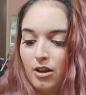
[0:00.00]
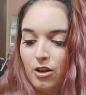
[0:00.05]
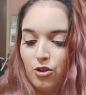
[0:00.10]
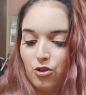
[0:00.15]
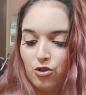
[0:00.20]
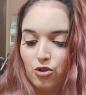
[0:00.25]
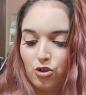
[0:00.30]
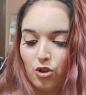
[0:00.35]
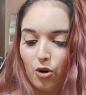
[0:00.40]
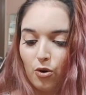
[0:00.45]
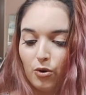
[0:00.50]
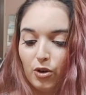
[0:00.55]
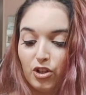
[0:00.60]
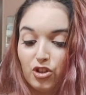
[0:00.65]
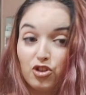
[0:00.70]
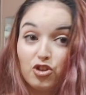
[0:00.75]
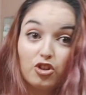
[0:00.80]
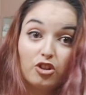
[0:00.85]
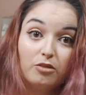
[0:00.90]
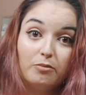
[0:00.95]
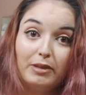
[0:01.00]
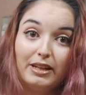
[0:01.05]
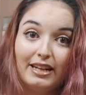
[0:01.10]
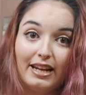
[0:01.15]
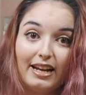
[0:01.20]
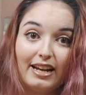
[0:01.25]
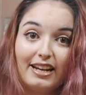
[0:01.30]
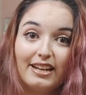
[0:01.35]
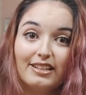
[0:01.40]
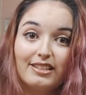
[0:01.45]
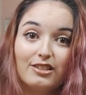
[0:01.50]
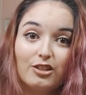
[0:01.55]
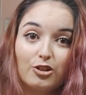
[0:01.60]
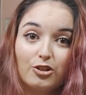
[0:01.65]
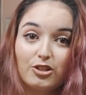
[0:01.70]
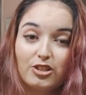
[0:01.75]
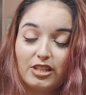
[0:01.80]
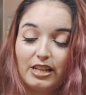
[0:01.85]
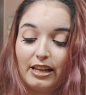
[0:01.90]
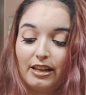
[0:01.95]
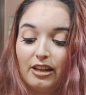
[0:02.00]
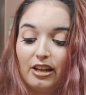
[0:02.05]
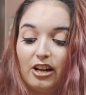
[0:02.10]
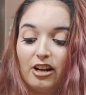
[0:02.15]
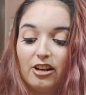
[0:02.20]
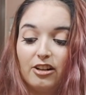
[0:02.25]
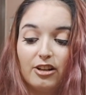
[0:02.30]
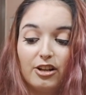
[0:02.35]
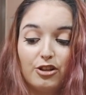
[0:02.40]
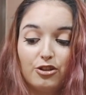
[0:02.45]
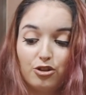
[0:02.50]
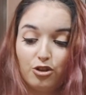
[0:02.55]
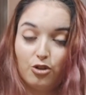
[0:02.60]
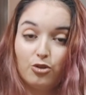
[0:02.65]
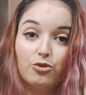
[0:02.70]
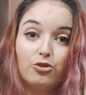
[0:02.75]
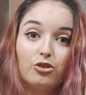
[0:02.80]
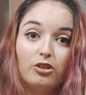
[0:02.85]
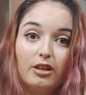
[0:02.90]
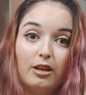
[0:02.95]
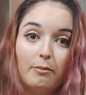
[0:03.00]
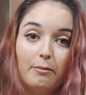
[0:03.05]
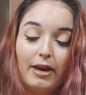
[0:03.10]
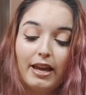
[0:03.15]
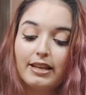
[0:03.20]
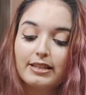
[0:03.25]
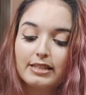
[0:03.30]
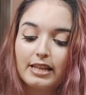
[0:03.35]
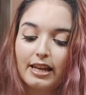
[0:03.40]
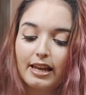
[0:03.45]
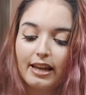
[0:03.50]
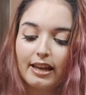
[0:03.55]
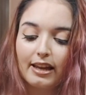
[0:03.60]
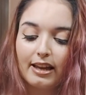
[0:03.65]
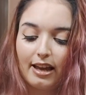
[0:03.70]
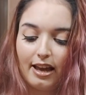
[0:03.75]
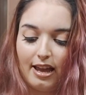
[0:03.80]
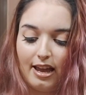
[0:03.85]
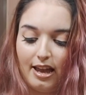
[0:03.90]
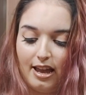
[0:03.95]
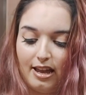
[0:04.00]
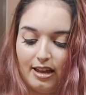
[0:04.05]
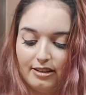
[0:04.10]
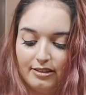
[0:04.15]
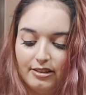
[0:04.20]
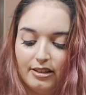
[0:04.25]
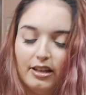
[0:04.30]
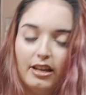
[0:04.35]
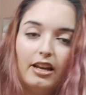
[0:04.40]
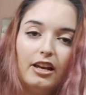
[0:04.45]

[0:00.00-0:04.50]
So it should be nice. Their skincare is usually amazing, and